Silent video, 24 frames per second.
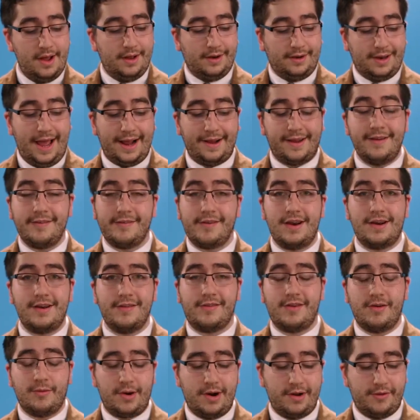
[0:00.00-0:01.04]
lacking
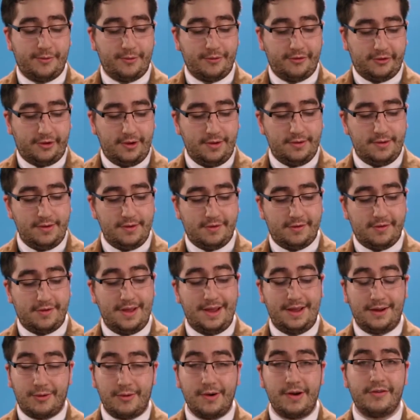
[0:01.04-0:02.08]
tenancy rights for students,
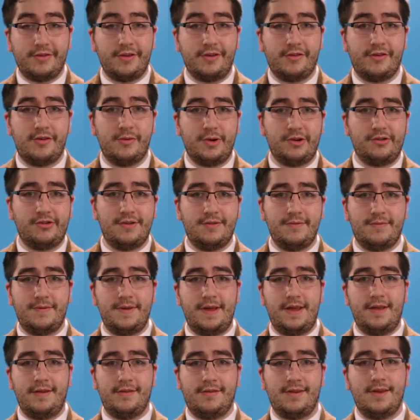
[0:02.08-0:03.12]
increasing tuition
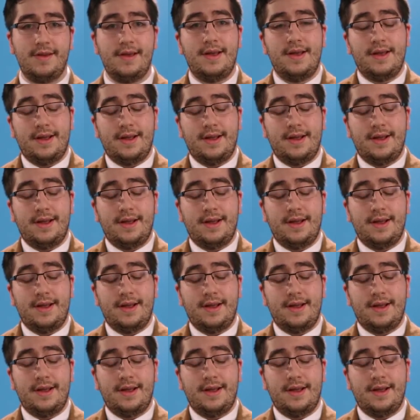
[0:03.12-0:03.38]
fees,